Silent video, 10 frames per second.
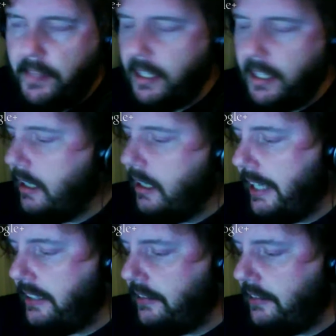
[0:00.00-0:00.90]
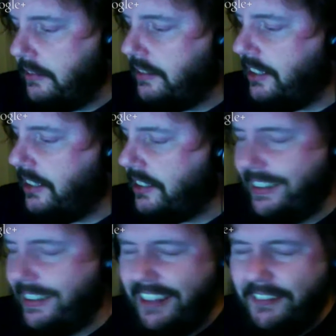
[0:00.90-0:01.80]
And just the
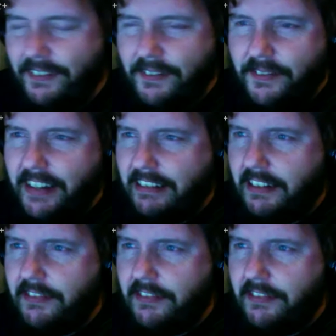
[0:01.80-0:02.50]
very, very,